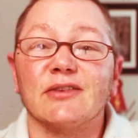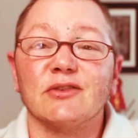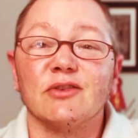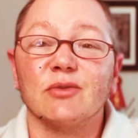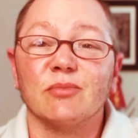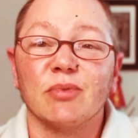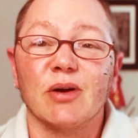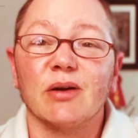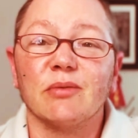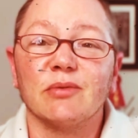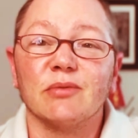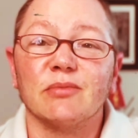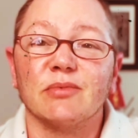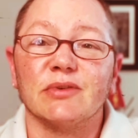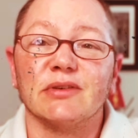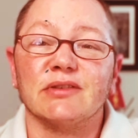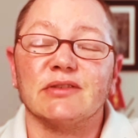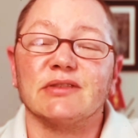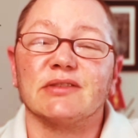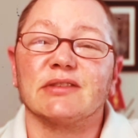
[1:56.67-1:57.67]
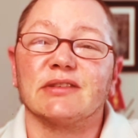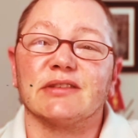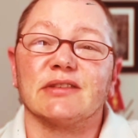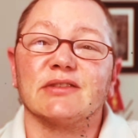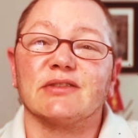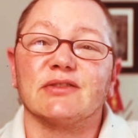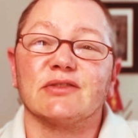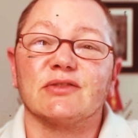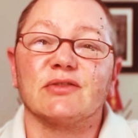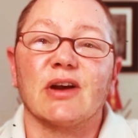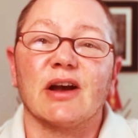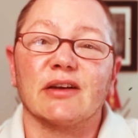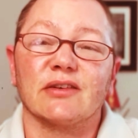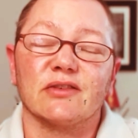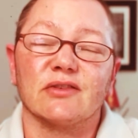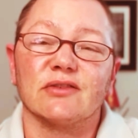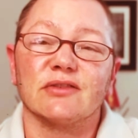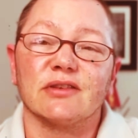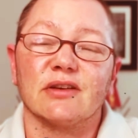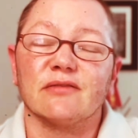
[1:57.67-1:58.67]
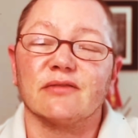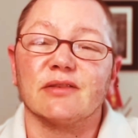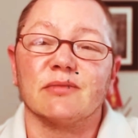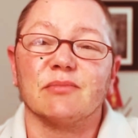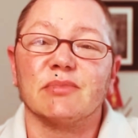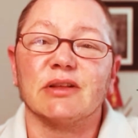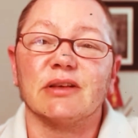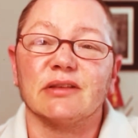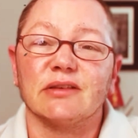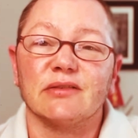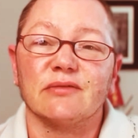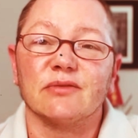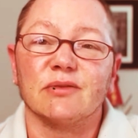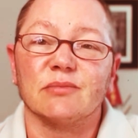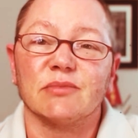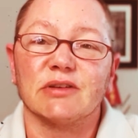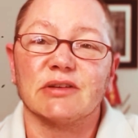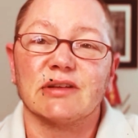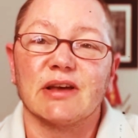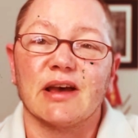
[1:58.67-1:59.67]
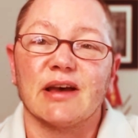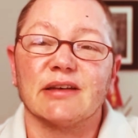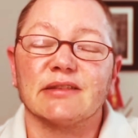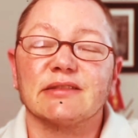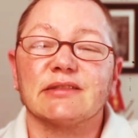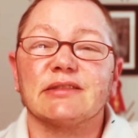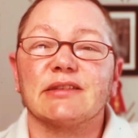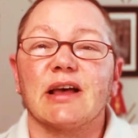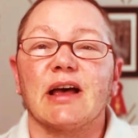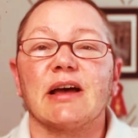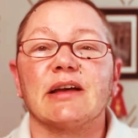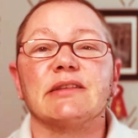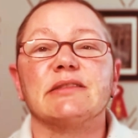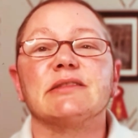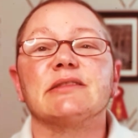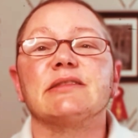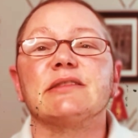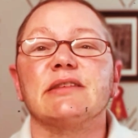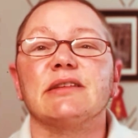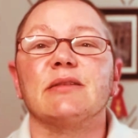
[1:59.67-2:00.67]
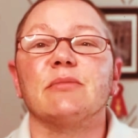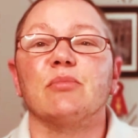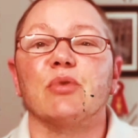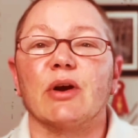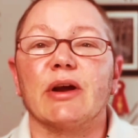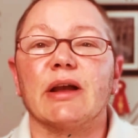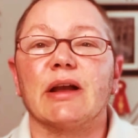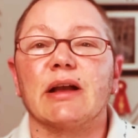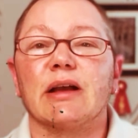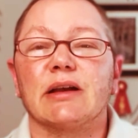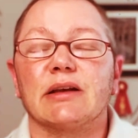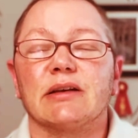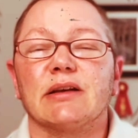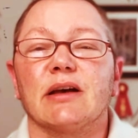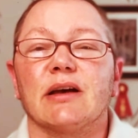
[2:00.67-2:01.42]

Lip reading: you're probably just going to distract yourself completely from the tasks. I just need a break.